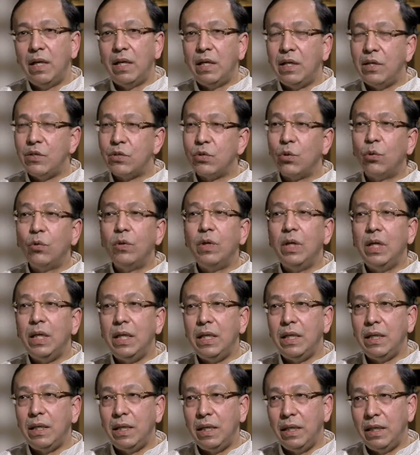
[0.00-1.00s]
his
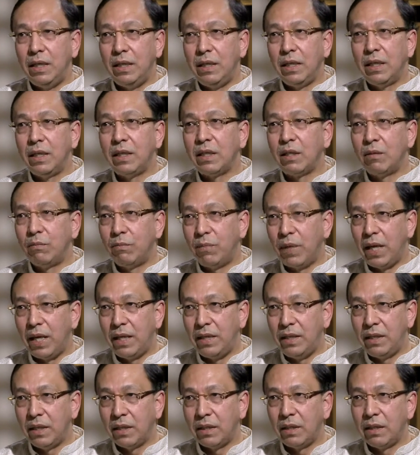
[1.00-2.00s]
only Indian
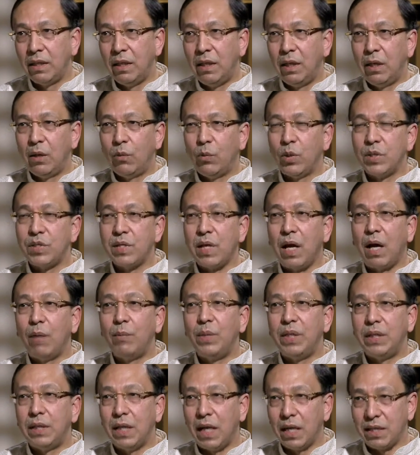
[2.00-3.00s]
companion was
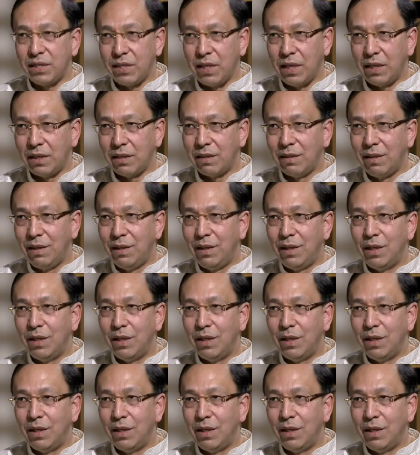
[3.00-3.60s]
Abid Hassan,